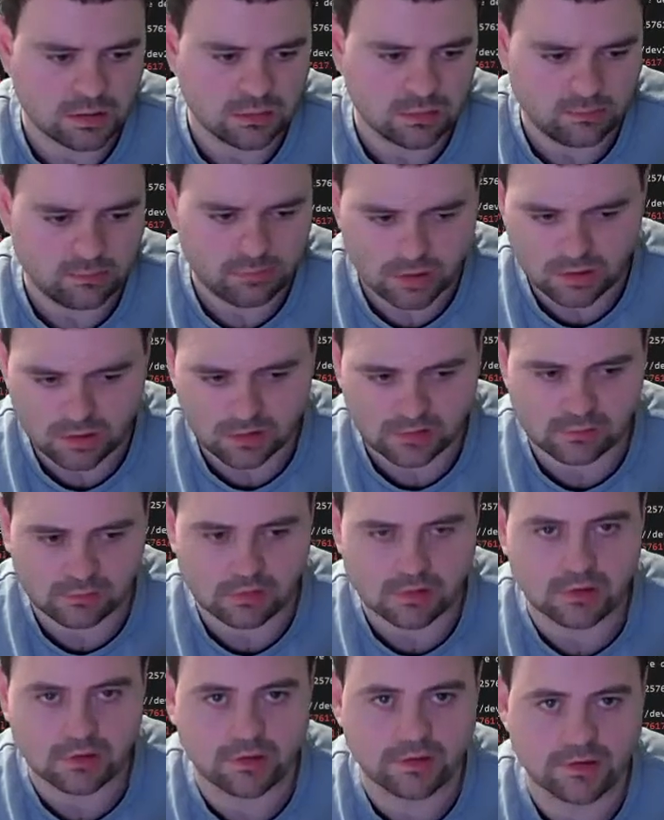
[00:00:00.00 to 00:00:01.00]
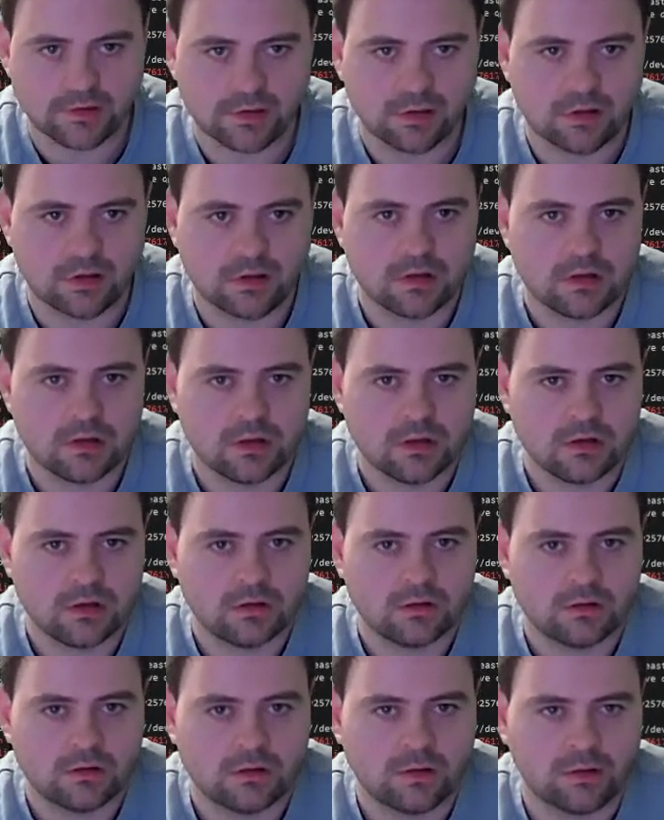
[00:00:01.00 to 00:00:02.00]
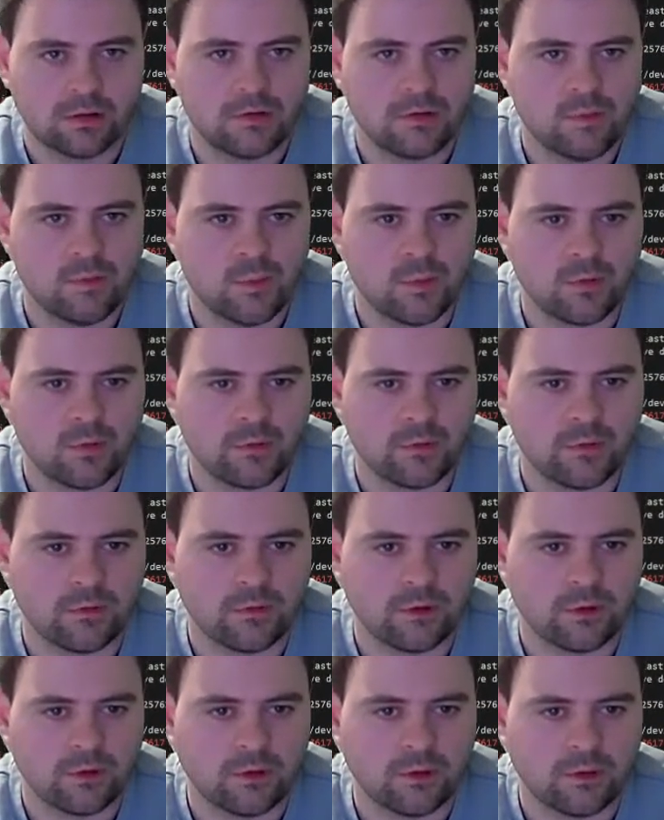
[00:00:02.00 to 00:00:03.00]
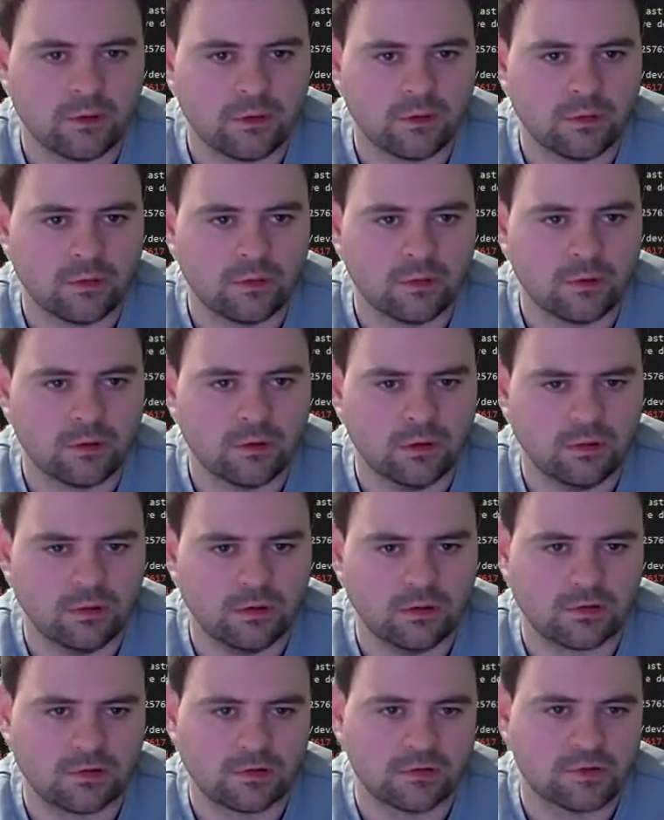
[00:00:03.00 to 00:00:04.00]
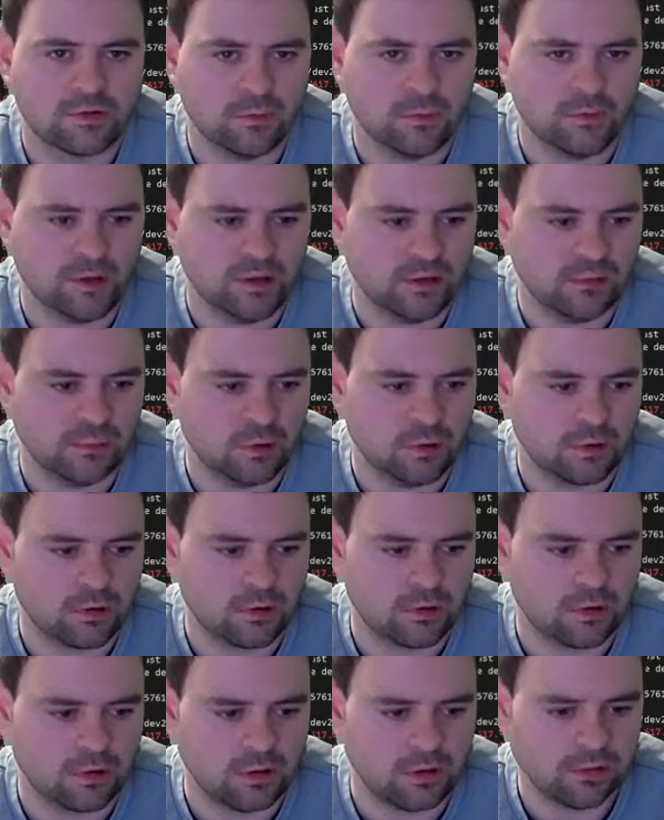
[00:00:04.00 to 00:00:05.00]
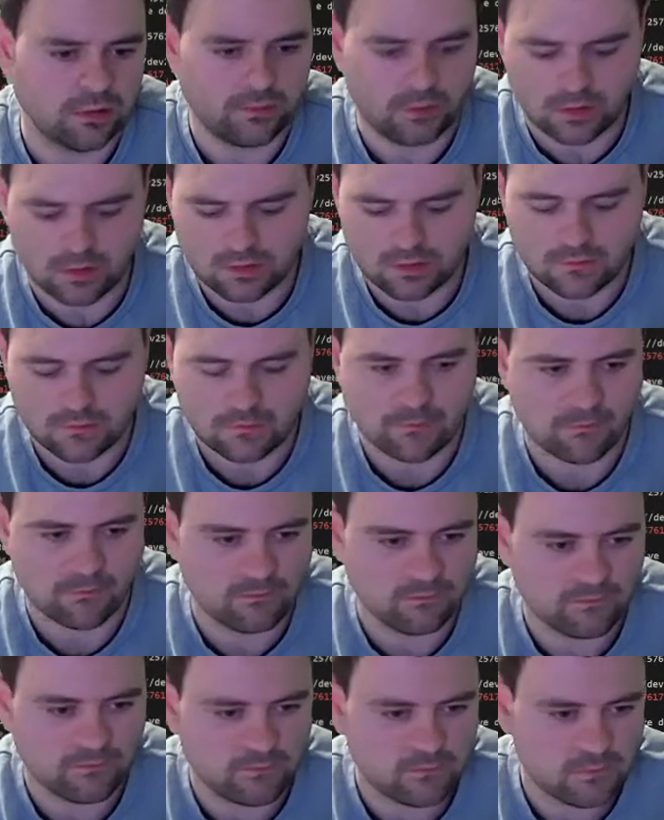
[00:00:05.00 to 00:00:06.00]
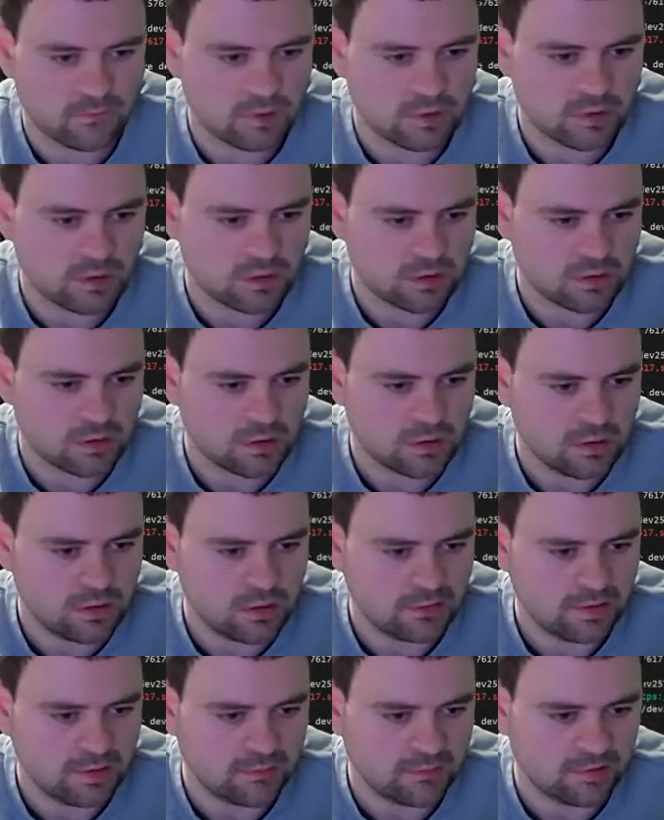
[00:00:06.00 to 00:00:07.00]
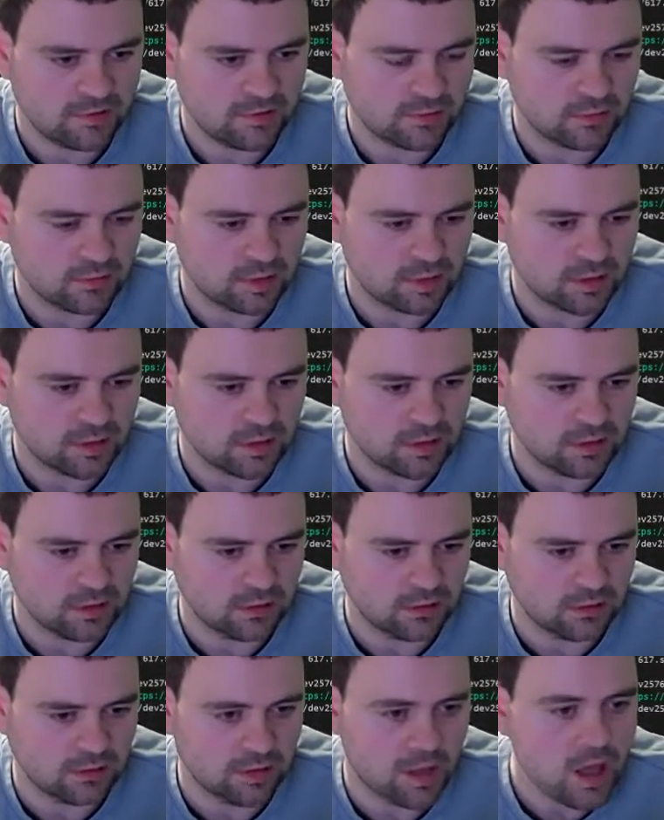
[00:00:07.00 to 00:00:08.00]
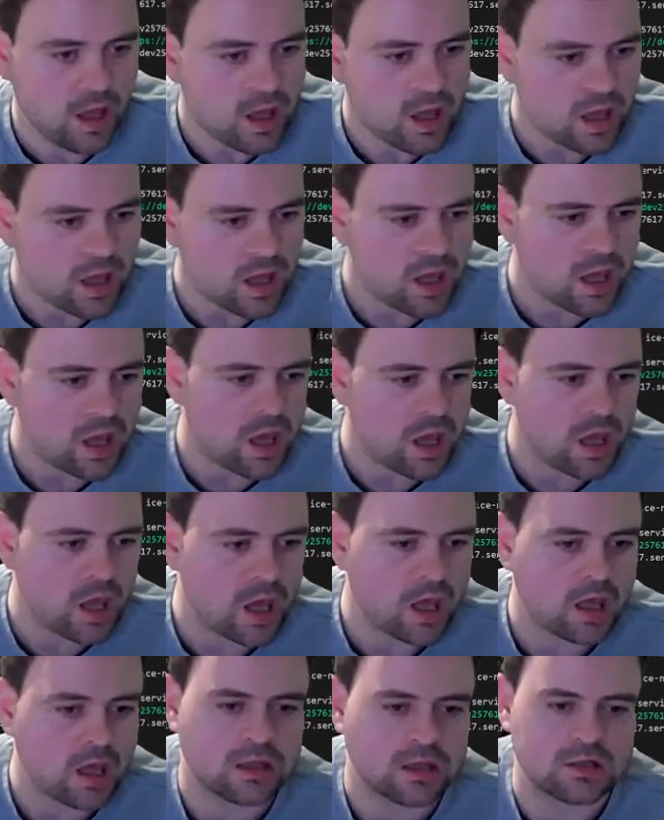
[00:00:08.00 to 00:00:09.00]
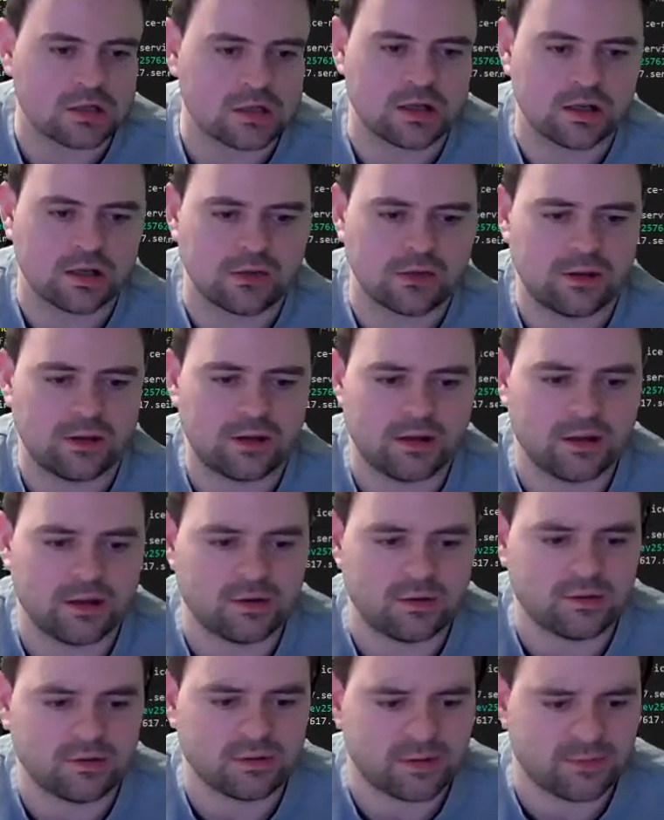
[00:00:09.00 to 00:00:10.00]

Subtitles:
Password. Now I can't remember if you go. Oh, it's Control V does work. Okay, that's fine. Attempted to log in. Hey, check that out.